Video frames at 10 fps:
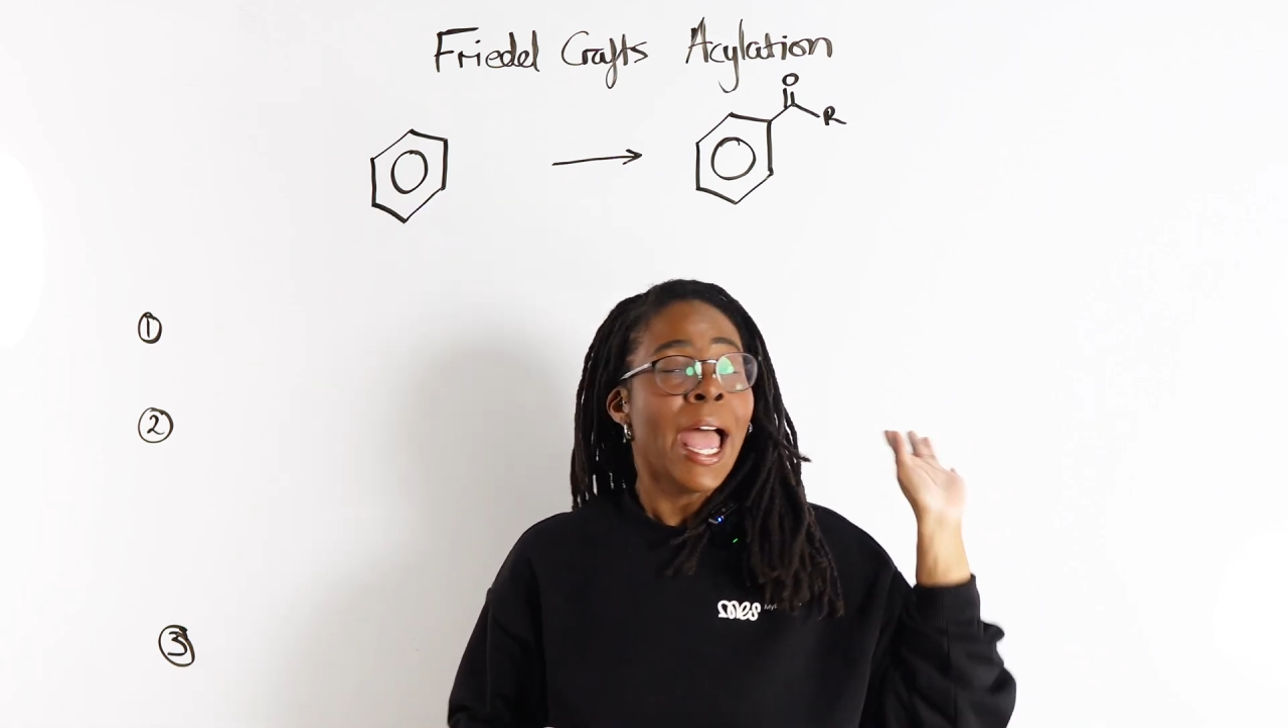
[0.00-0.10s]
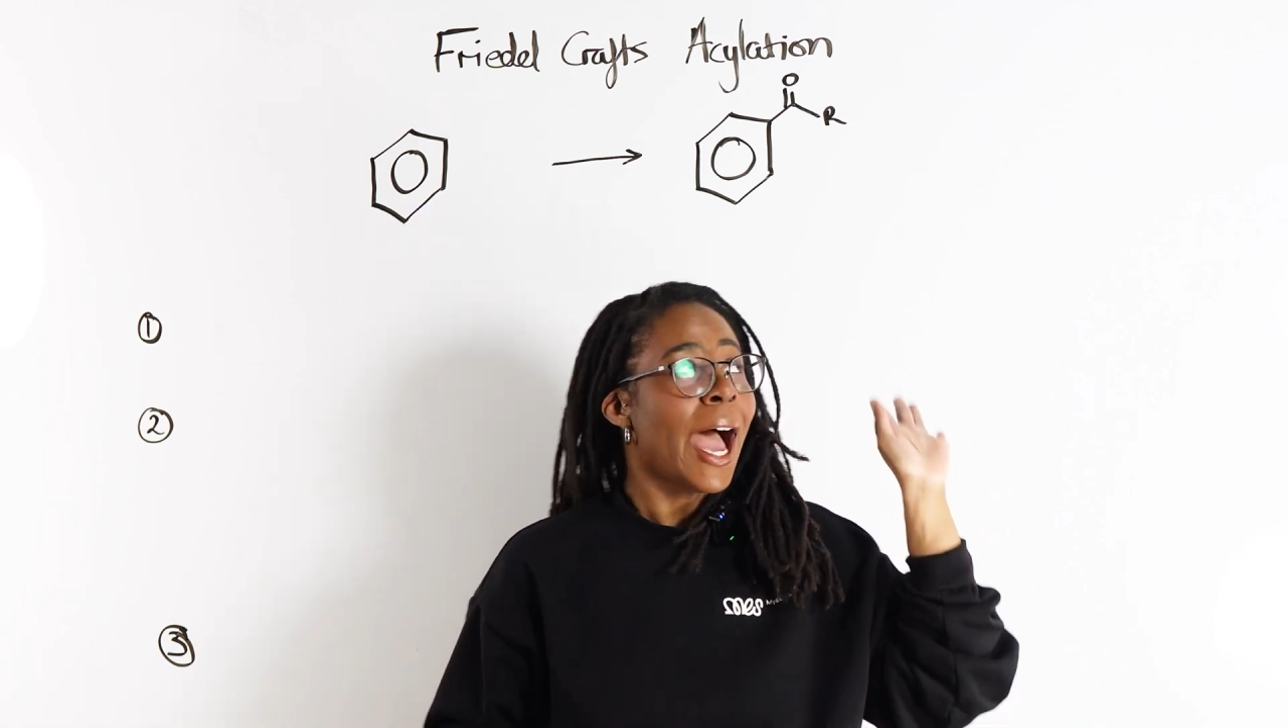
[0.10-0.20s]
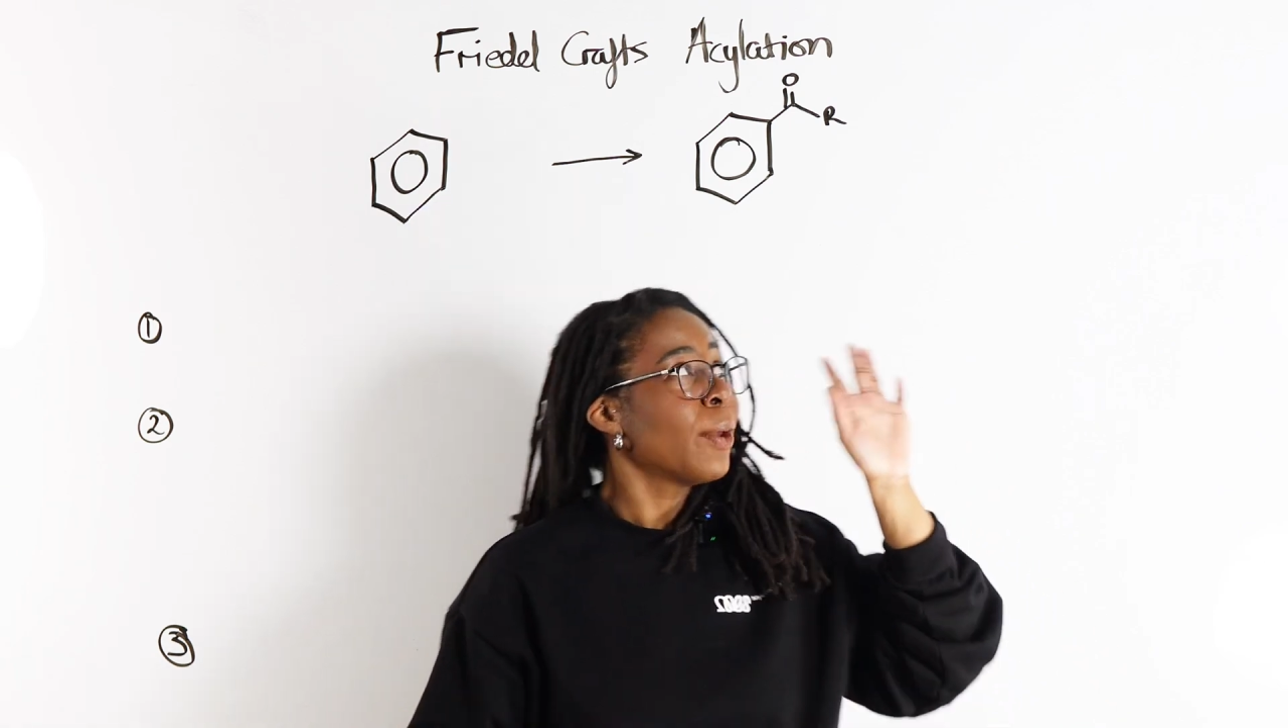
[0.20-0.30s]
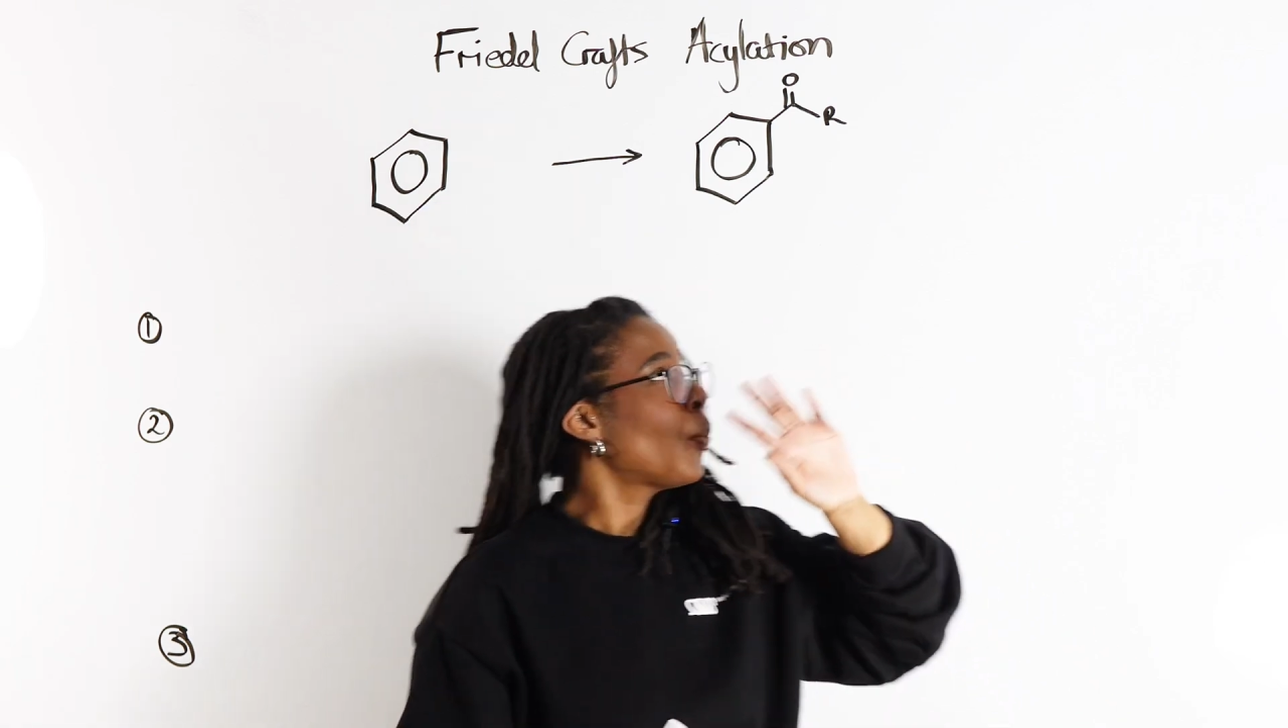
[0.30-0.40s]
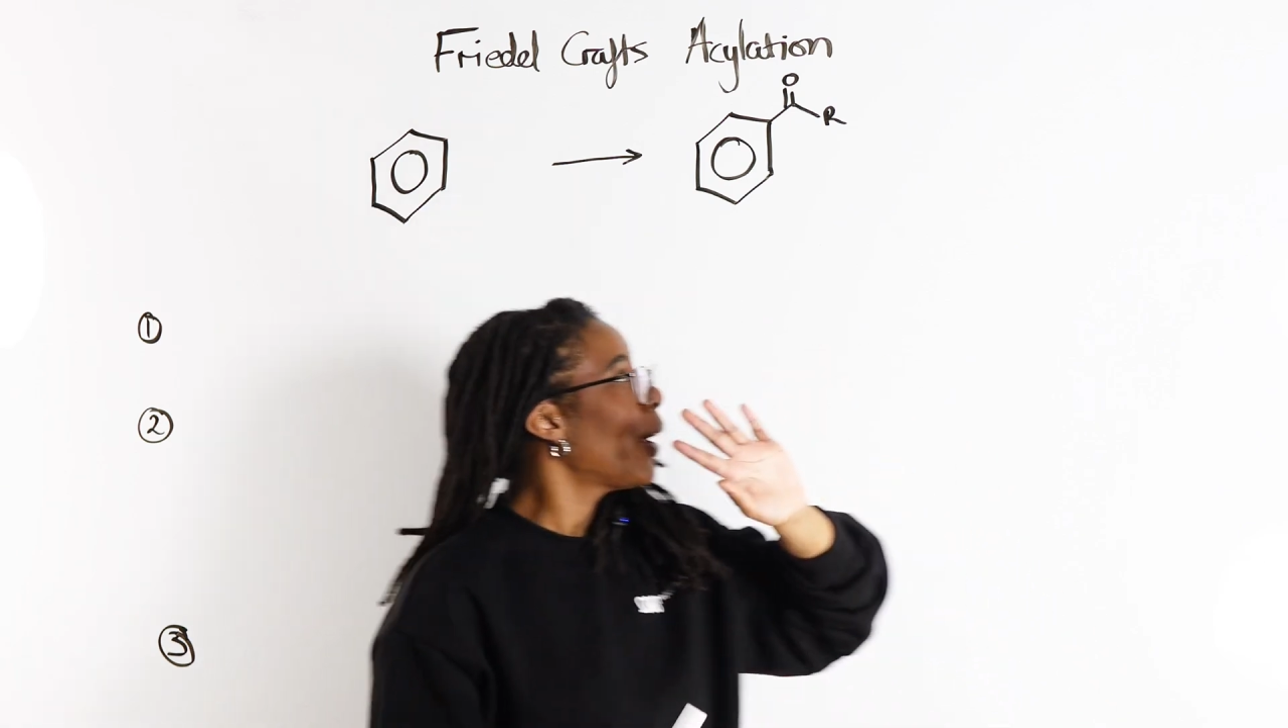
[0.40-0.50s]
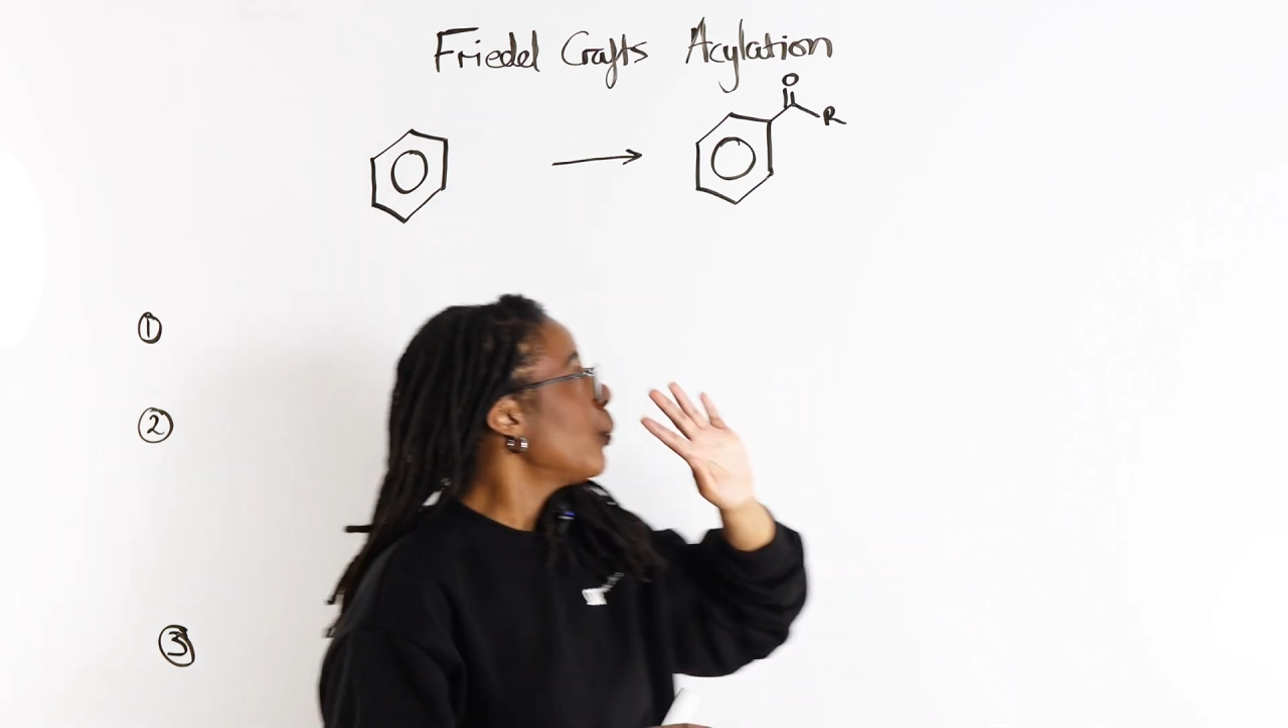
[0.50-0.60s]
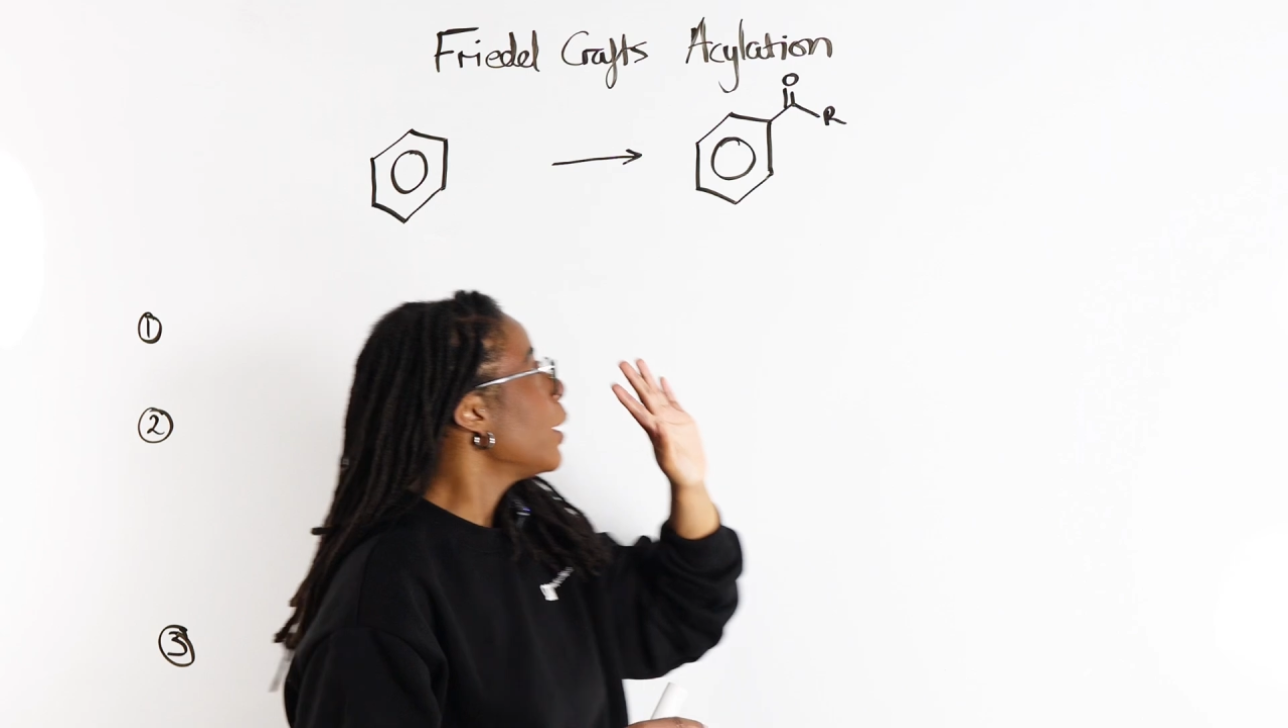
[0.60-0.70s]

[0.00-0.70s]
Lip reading: And when